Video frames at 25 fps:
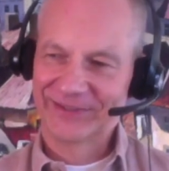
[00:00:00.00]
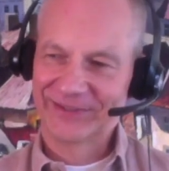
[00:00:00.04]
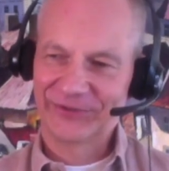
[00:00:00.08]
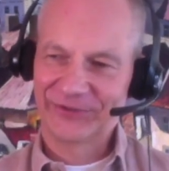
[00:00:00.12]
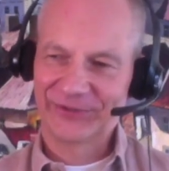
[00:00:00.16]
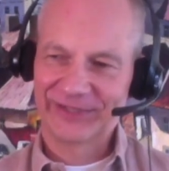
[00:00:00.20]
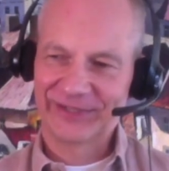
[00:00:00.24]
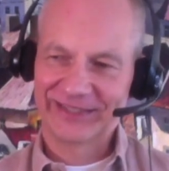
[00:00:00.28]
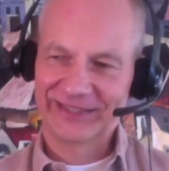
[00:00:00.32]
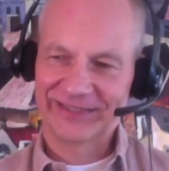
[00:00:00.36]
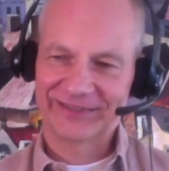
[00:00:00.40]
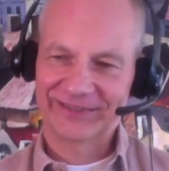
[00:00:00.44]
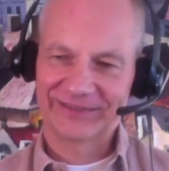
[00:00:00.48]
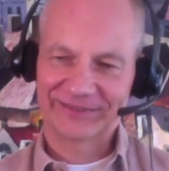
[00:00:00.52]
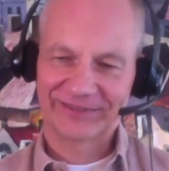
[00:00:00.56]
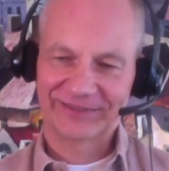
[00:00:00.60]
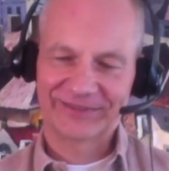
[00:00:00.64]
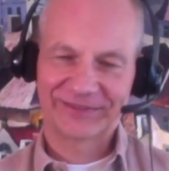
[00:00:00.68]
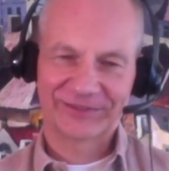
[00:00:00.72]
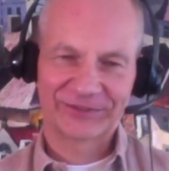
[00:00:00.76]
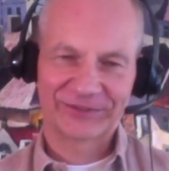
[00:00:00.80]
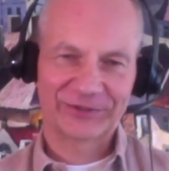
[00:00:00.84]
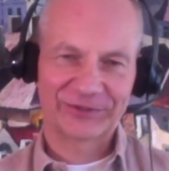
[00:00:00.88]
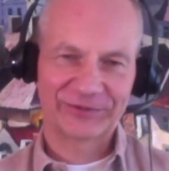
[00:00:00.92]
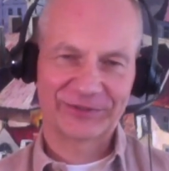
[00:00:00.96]
You hear
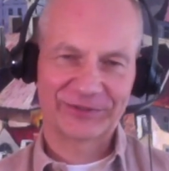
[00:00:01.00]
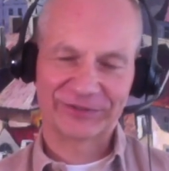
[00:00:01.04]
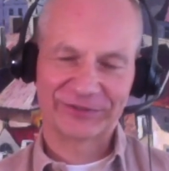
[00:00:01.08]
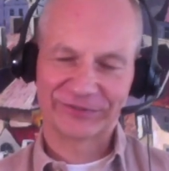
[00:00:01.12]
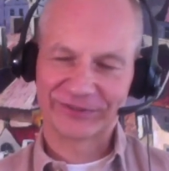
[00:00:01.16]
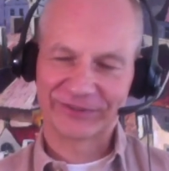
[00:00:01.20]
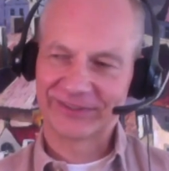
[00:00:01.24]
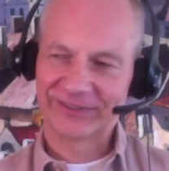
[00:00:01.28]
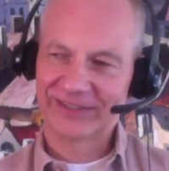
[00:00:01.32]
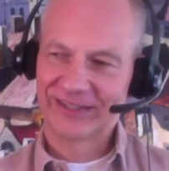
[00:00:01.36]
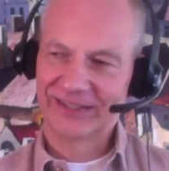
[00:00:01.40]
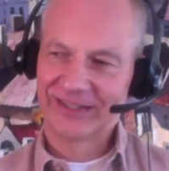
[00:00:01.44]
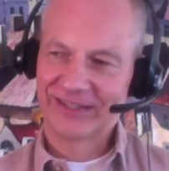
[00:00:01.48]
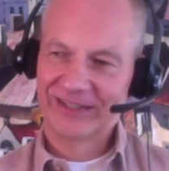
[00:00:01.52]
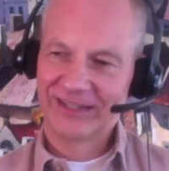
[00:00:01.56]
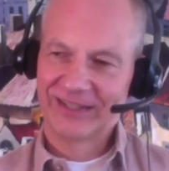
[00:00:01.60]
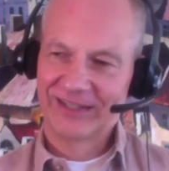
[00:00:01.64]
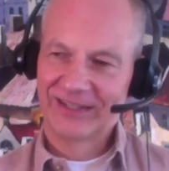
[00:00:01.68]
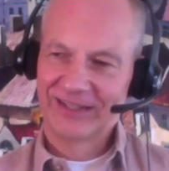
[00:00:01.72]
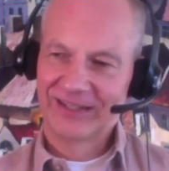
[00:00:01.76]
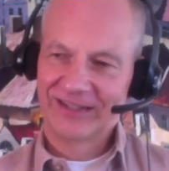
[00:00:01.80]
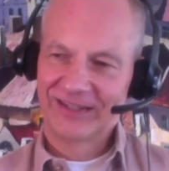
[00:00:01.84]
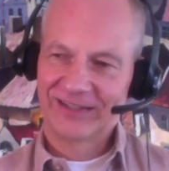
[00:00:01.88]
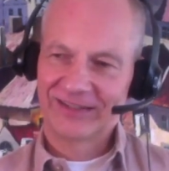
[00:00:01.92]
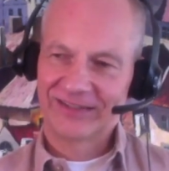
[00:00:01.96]
so often.
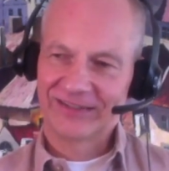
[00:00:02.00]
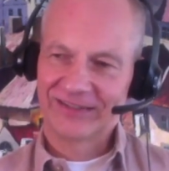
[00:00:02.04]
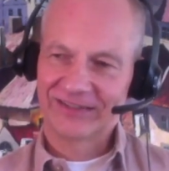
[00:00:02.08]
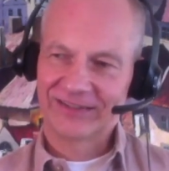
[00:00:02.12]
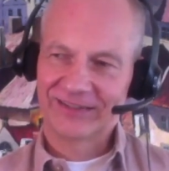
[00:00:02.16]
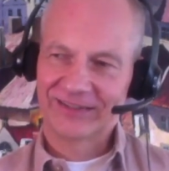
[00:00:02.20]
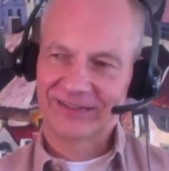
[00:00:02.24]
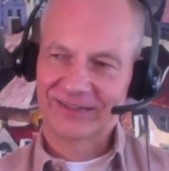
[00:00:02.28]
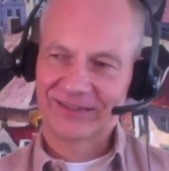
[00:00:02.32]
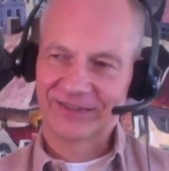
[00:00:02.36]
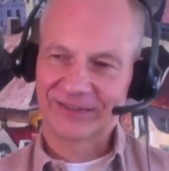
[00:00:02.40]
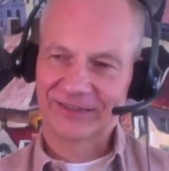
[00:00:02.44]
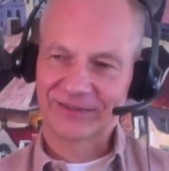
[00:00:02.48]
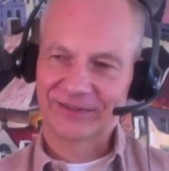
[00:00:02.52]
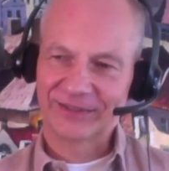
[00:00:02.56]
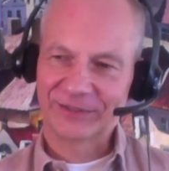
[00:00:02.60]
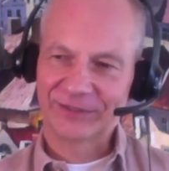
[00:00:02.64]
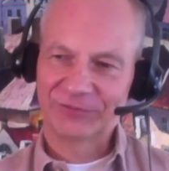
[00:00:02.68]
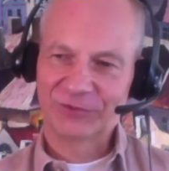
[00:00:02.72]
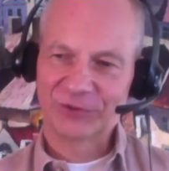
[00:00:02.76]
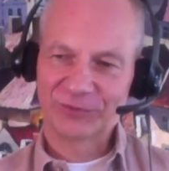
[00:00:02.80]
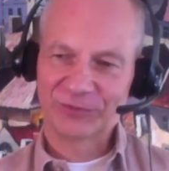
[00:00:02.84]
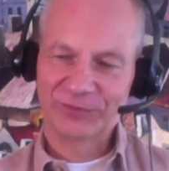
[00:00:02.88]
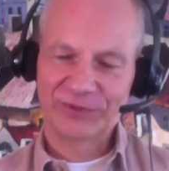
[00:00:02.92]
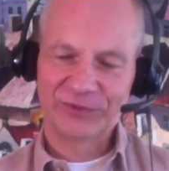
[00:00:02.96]
It
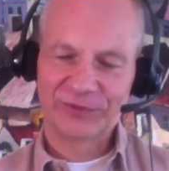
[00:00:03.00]
would be